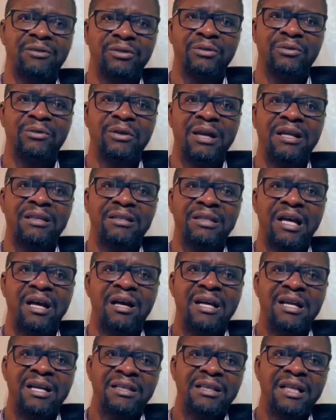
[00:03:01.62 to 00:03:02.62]
for you right
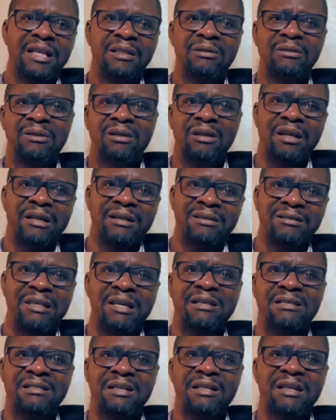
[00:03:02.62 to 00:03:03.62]
now, that look like
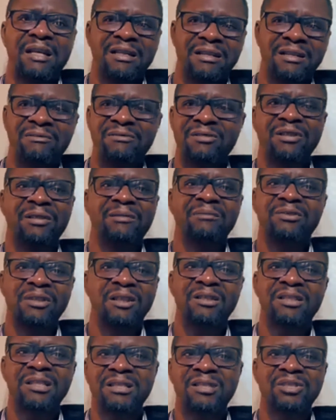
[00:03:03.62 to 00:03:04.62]
desert, like if some,
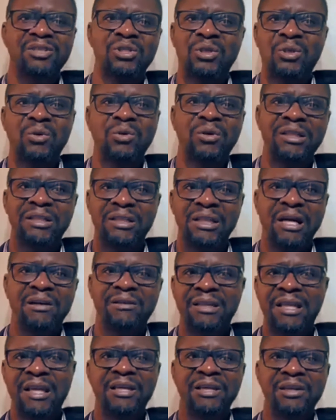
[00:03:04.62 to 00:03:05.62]
nothing is growing
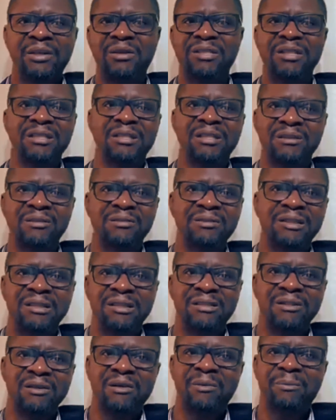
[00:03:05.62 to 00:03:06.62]
out there, nothing good
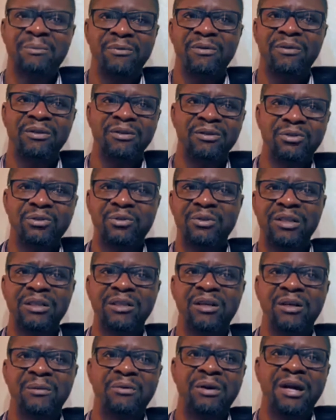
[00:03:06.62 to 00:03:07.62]
is up
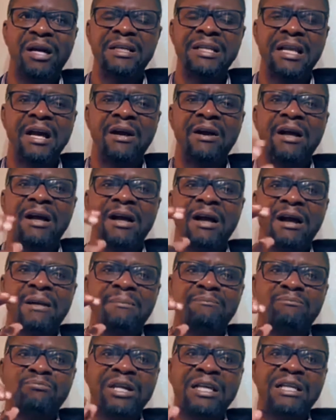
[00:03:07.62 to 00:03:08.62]
showing up right now.
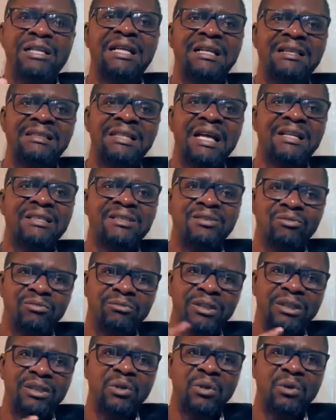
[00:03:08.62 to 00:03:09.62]
I pray that that thing
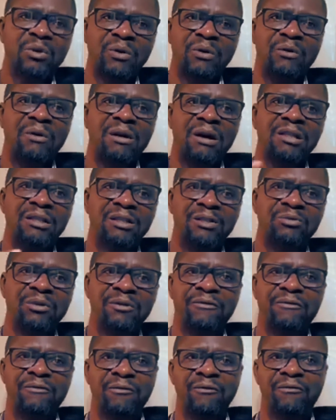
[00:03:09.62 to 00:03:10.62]
will be turned around
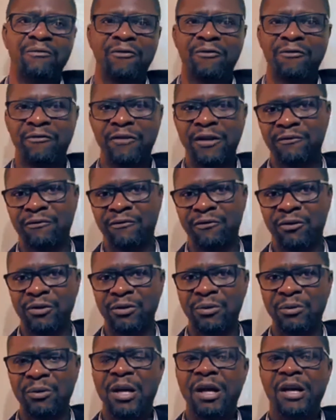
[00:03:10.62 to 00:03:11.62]
into a fruitful field
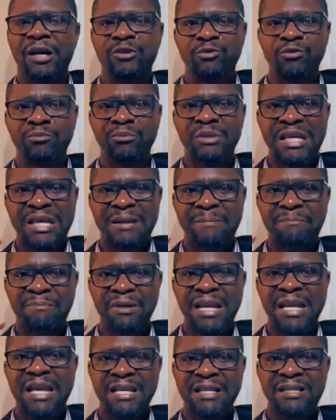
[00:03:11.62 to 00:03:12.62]
for you. to be
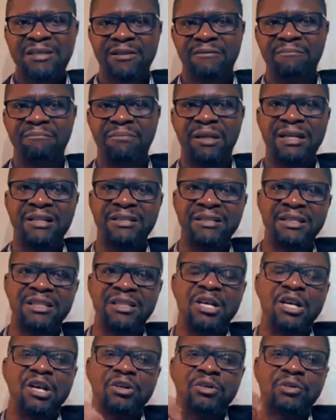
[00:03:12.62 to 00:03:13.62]
a place of
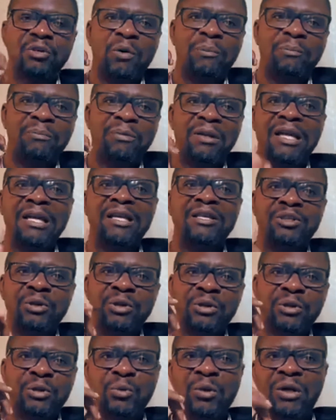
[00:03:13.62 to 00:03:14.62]
blessing. Your place,
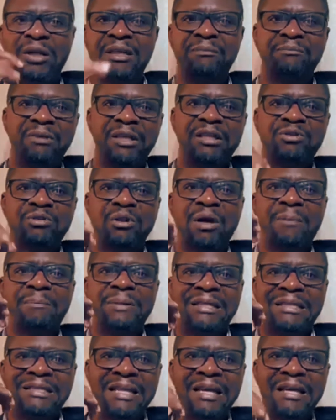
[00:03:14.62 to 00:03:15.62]
your dwelling place, your,
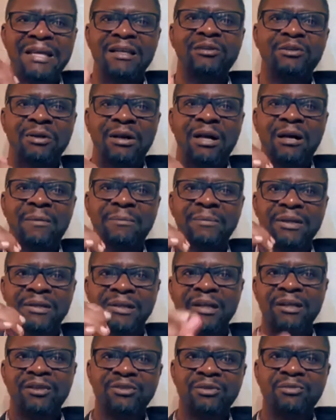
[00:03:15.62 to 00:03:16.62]
habita- your
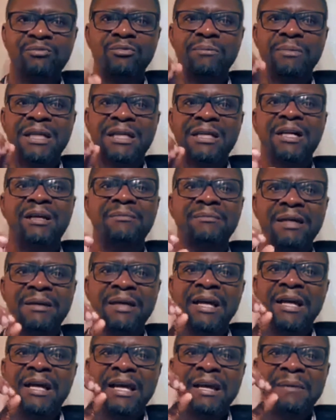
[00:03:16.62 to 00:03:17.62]
habitation will become
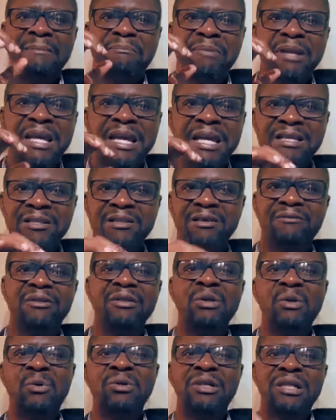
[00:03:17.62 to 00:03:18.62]
a, a place
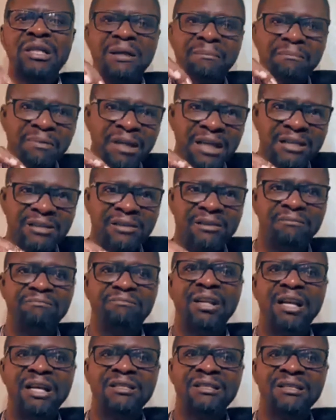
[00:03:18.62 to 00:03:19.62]
of glory, a place
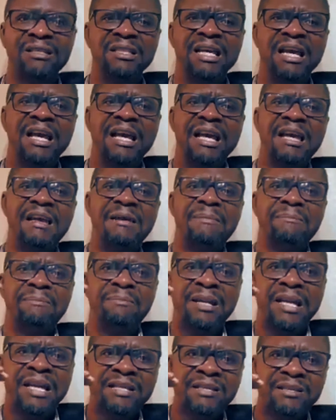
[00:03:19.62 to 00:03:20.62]
of blessing, a
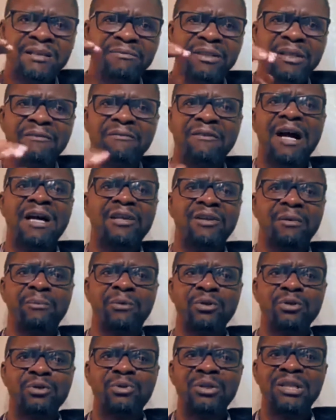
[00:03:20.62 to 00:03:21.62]
place of divine
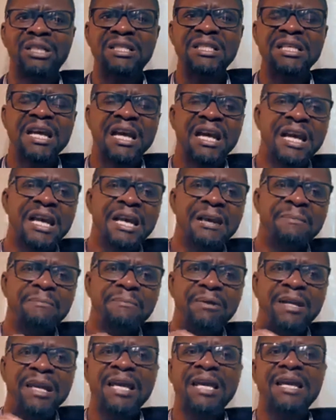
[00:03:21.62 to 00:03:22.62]
opportunity, a
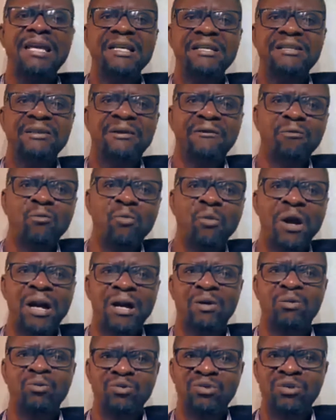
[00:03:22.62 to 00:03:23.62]
place of
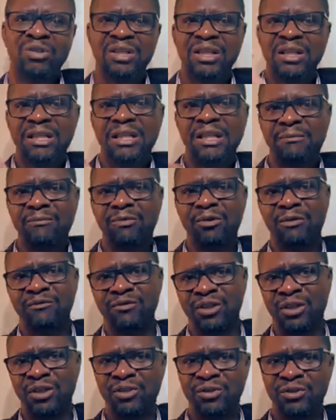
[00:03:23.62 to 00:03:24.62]
wealth in the name
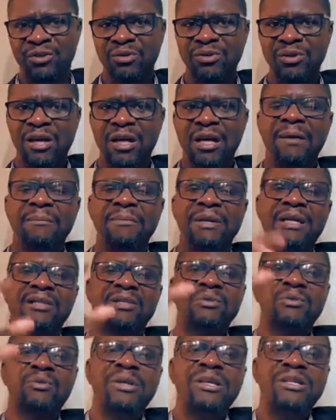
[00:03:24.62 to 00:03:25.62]
of Jesus.
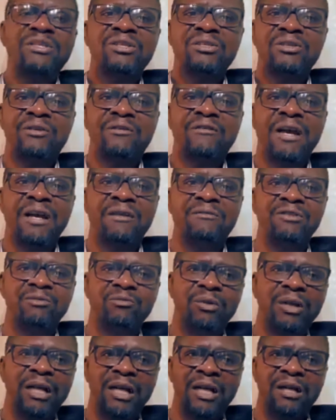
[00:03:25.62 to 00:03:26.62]
Because the riches of
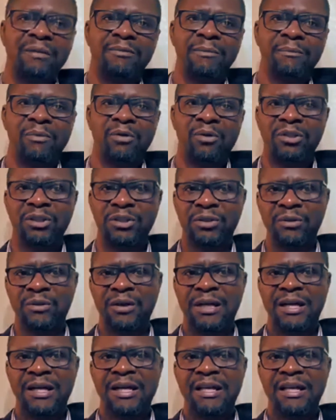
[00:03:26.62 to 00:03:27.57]
heaven will come upon you